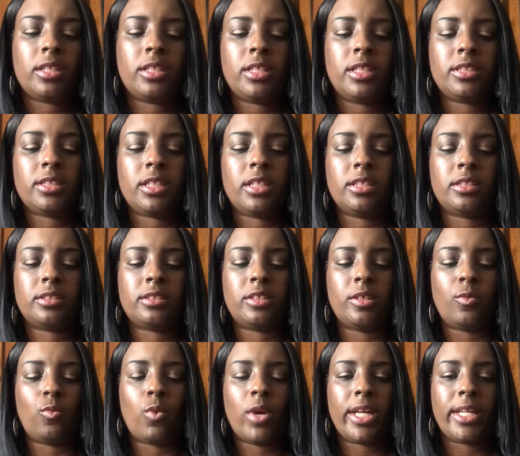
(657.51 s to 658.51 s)
and it is
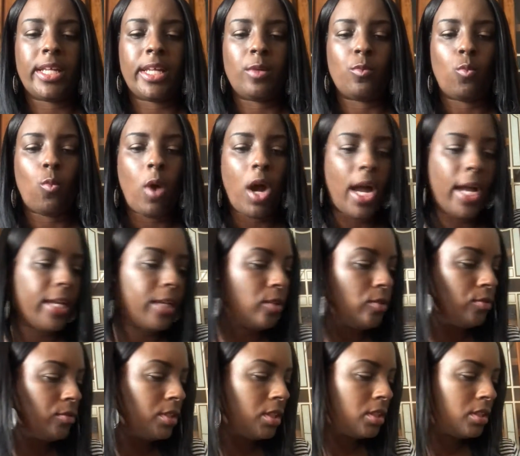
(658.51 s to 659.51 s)
the Wet n
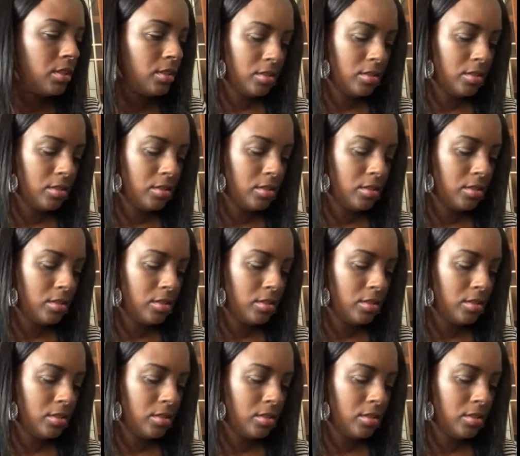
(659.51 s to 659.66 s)
Wild